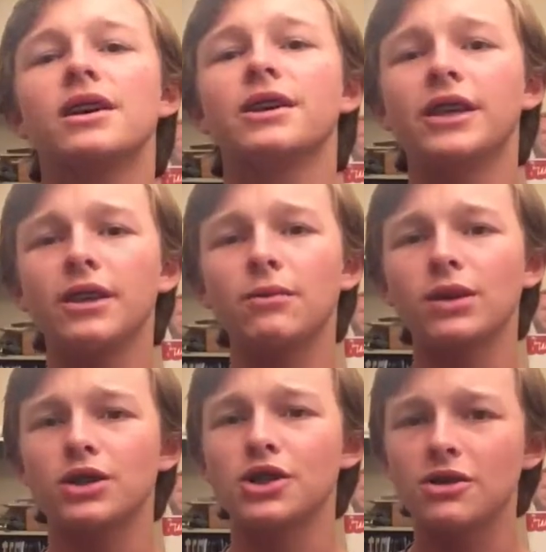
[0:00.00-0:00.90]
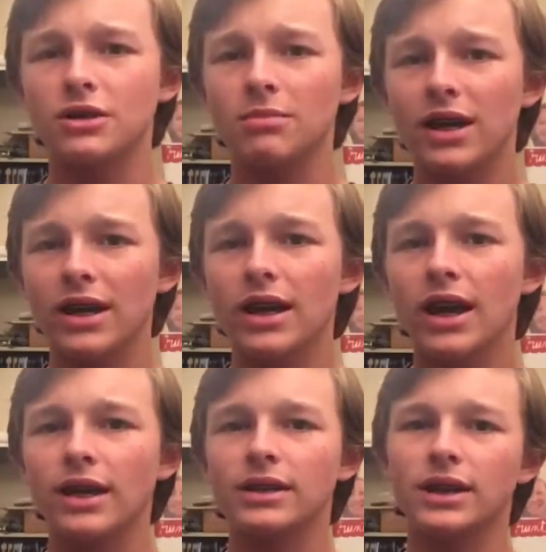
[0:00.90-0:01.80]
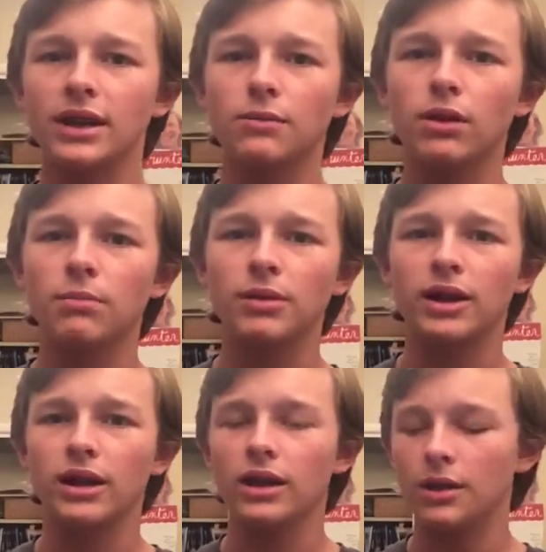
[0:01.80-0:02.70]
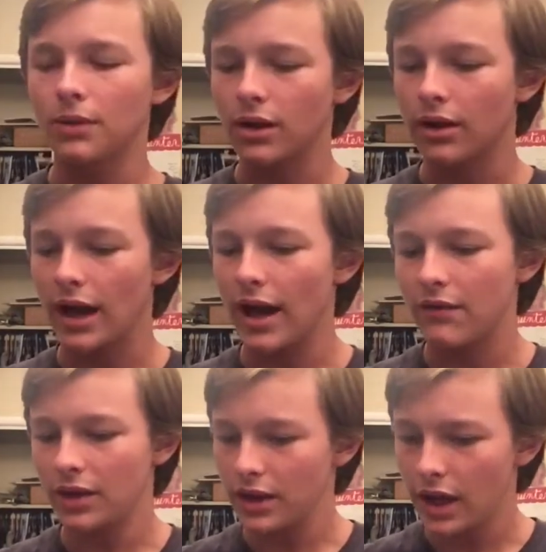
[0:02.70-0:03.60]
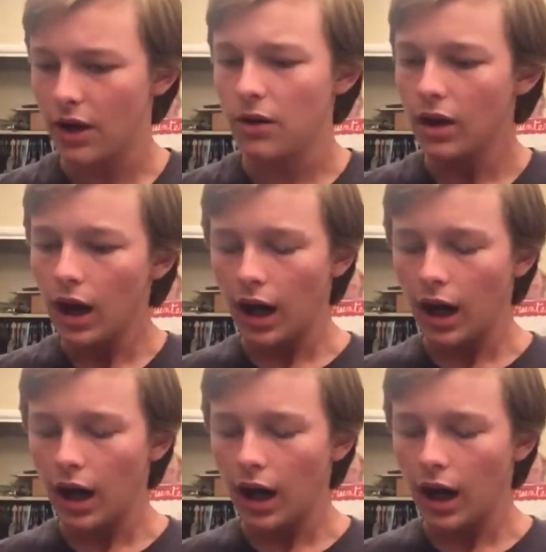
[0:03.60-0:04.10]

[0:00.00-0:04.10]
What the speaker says: he will choose me and he will go to heaven, you know.